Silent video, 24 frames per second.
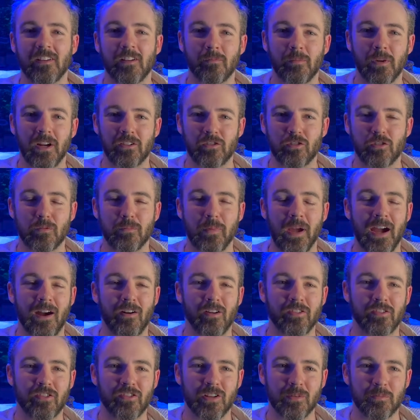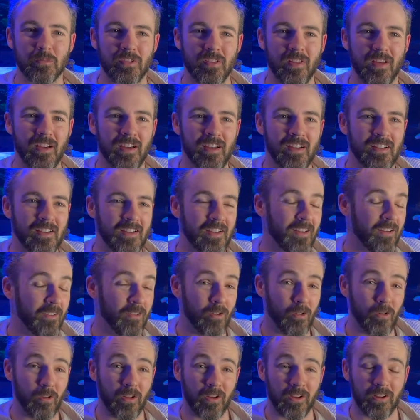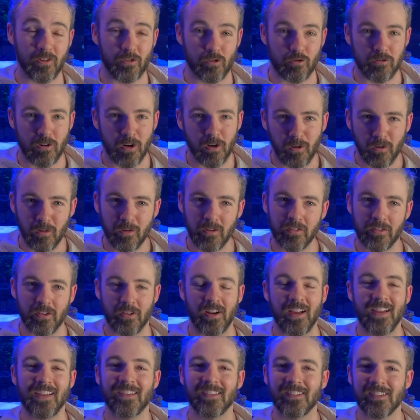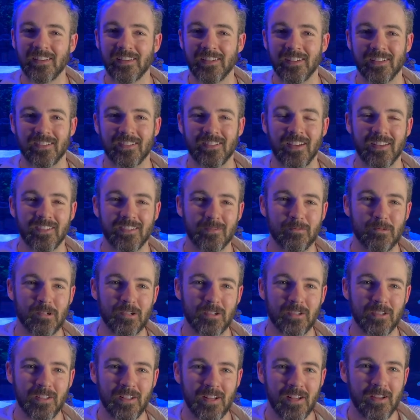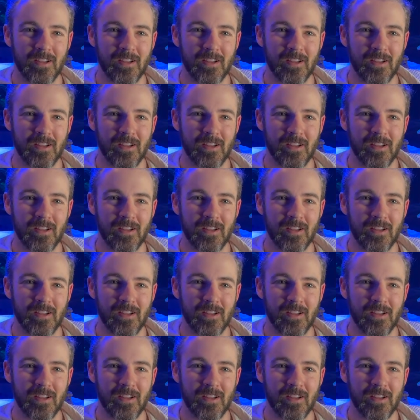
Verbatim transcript: on my two power strips there. All the controllers are easily accessible,